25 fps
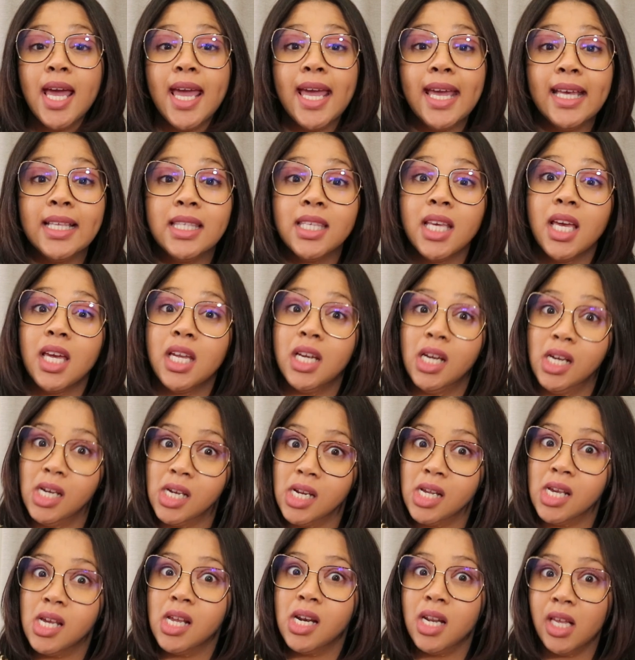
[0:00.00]
It's
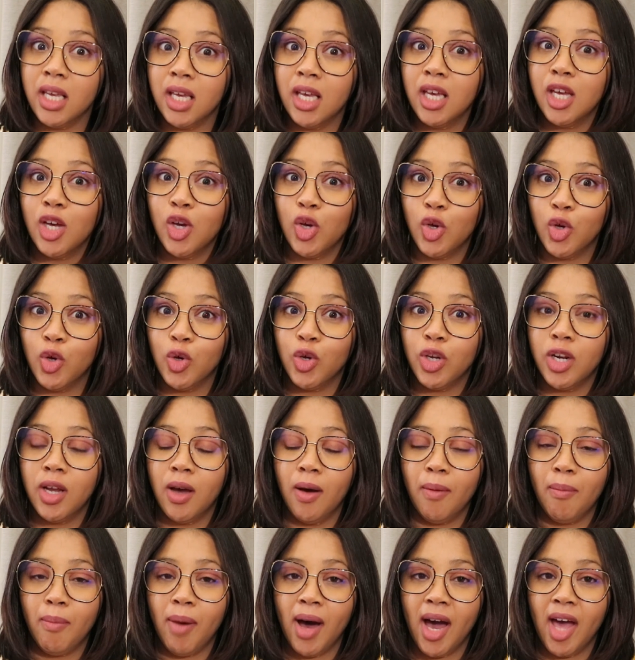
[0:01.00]
really good,
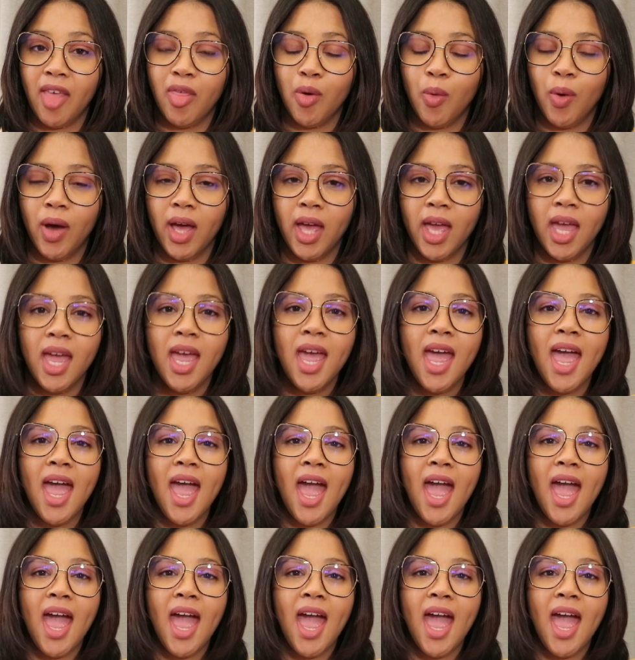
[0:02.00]
by the way.